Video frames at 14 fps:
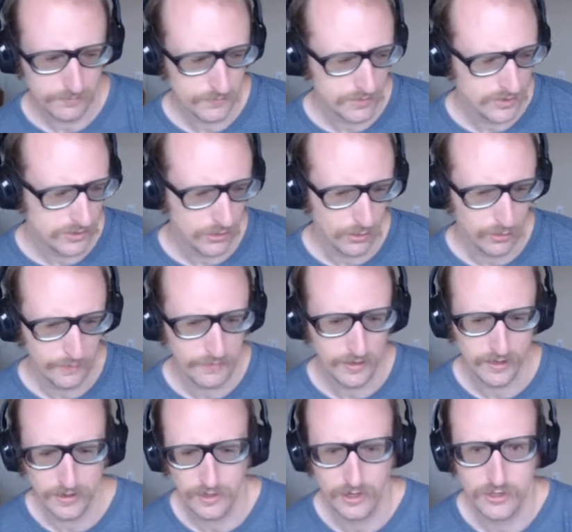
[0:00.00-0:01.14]
So if
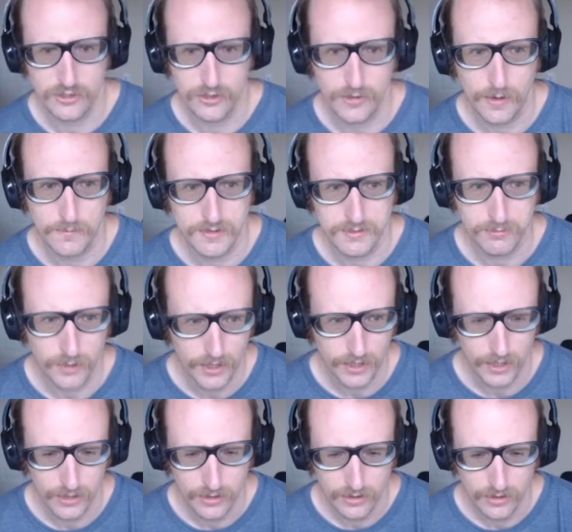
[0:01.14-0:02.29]
anything interrupts my